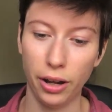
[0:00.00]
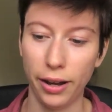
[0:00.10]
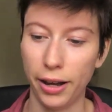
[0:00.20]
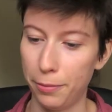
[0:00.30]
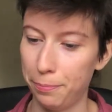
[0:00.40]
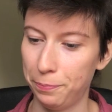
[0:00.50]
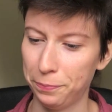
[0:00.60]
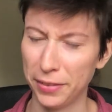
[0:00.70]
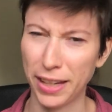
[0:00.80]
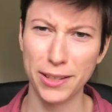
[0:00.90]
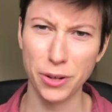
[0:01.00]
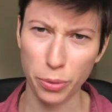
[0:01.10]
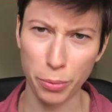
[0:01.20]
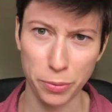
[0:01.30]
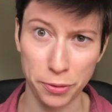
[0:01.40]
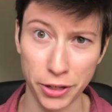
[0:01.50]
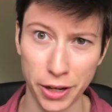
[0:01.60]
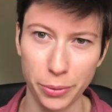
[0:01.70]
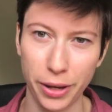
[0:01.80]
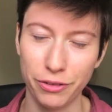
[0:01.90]
It's not the most
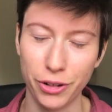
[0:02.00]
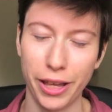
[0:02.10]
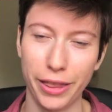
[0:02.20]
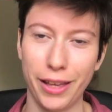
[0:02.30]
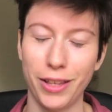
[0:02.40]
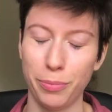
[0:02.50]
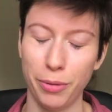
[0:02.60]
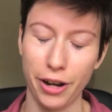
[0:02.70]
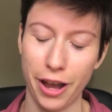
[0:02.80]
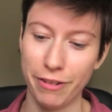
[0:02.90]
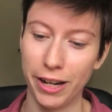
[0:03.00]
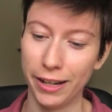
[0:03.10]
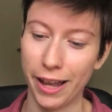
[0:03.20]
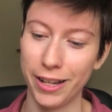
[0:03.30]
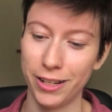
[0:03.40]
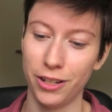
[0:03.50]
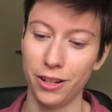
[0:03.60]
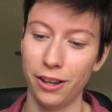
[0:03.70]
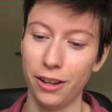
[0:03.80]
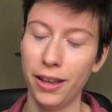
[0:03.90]
precise way of doing things, but I really like
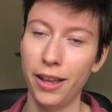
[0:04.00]
to